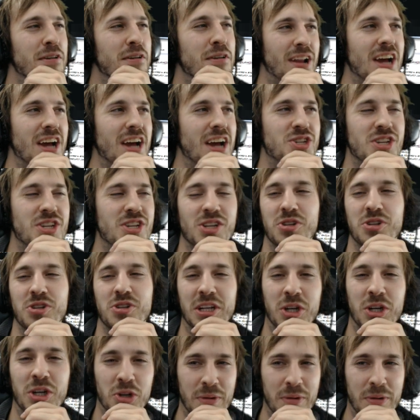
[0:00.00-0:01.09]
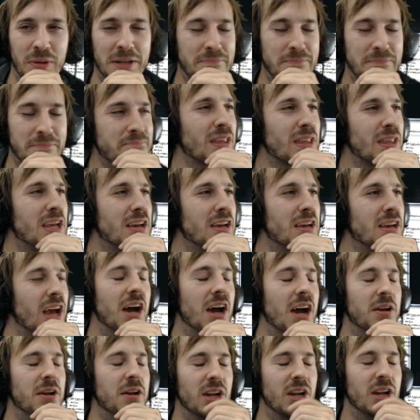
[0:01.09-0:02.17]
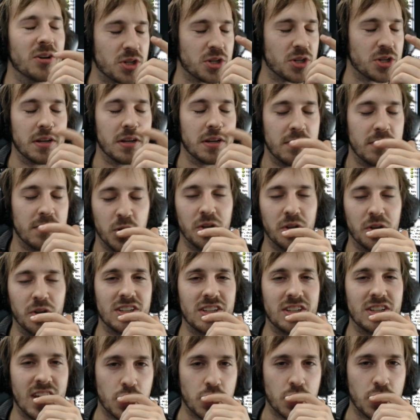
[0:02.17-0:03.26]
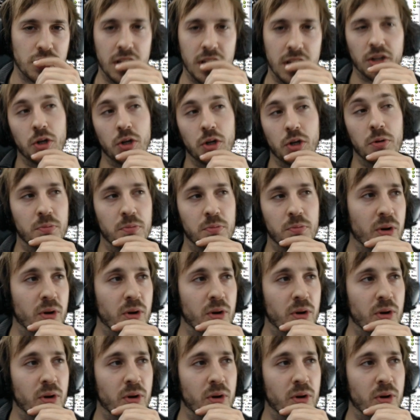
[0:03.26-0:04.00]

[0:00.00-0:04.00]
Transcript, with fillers: Flash is actually good, man. Uh, no, sorry. Unity is actually a good